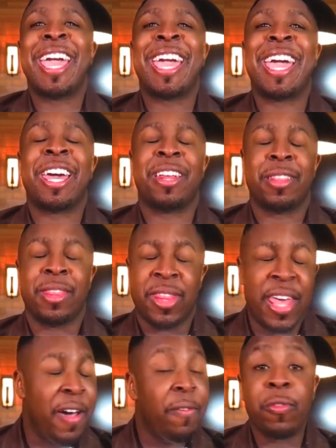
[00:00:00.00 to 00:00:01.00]
and
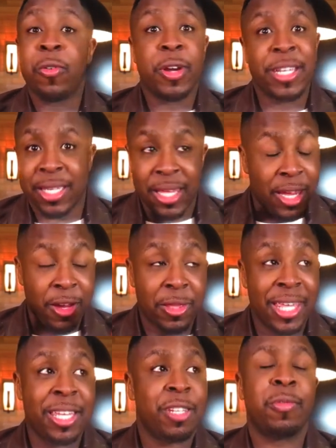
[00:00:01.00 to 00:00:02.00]
that voice that you
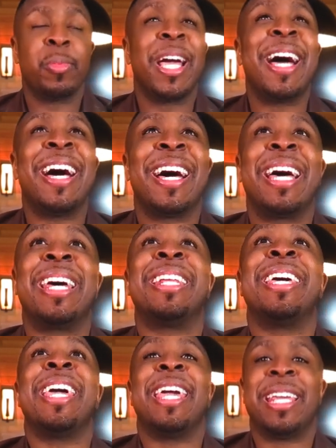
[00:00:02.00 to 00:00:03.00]
think is from God
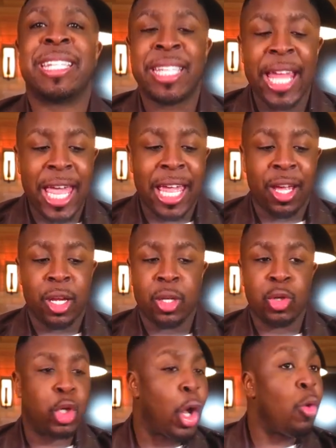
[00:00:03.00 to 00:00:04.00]
is saying,
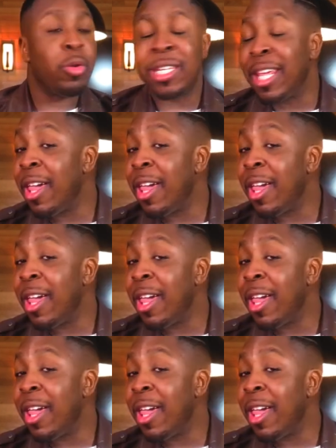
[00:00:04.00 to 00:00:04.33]
don't